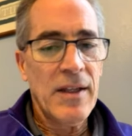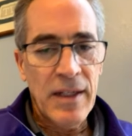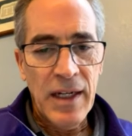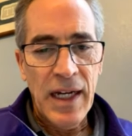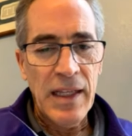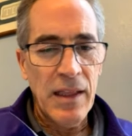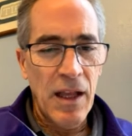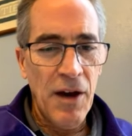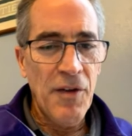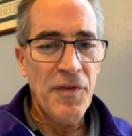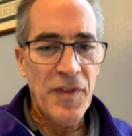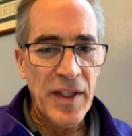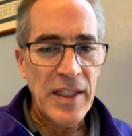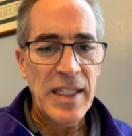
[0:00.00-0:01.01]
I
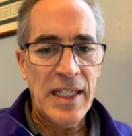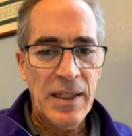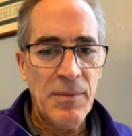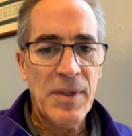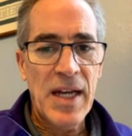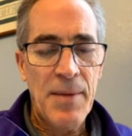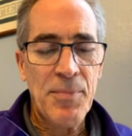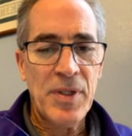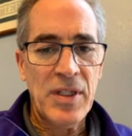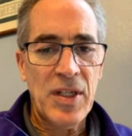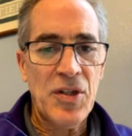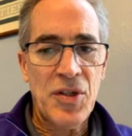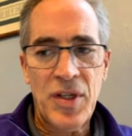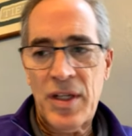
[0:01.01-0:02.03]
love the team
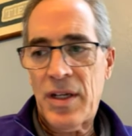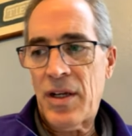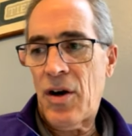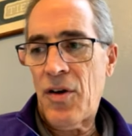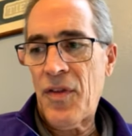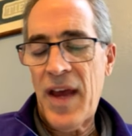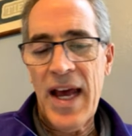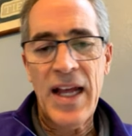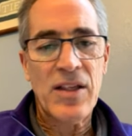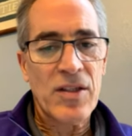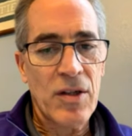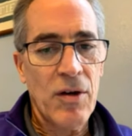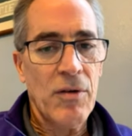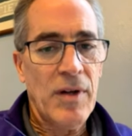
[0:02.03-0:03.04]
competition and all that.
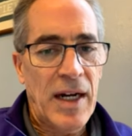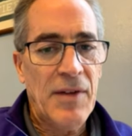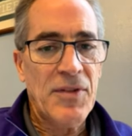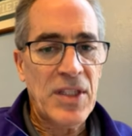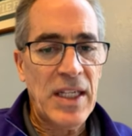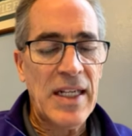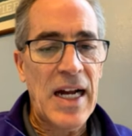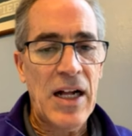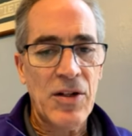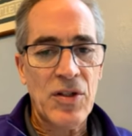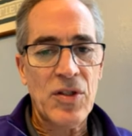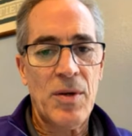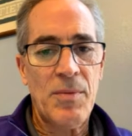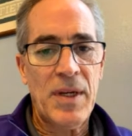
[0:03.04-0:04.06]
So obviously college
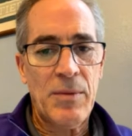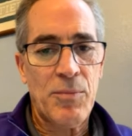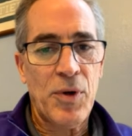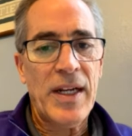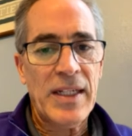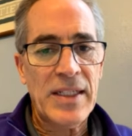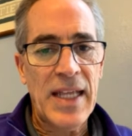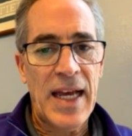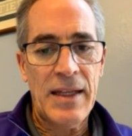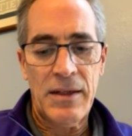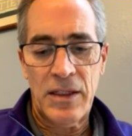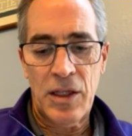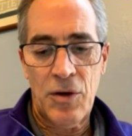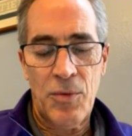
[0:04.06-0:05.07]
swimming brings that
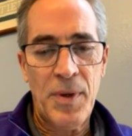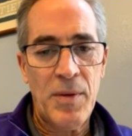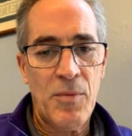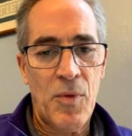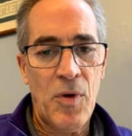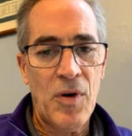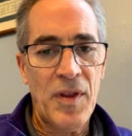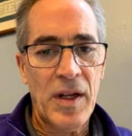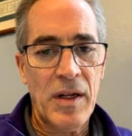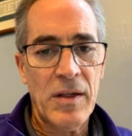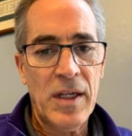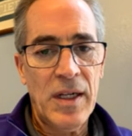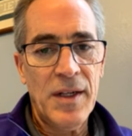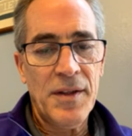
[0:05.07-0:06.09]
a little bit more than
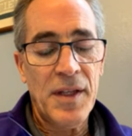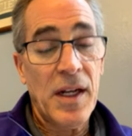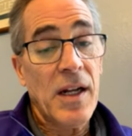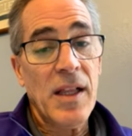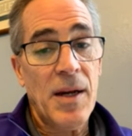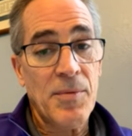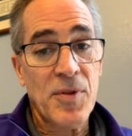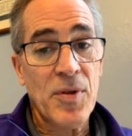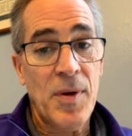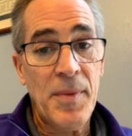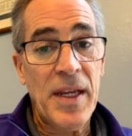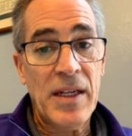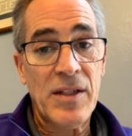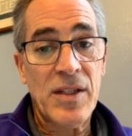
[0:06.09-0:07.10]
club
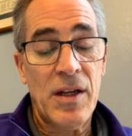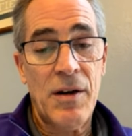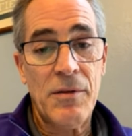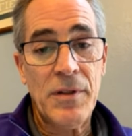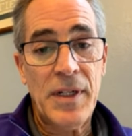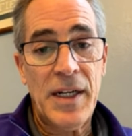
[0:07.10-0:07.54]
swimming. So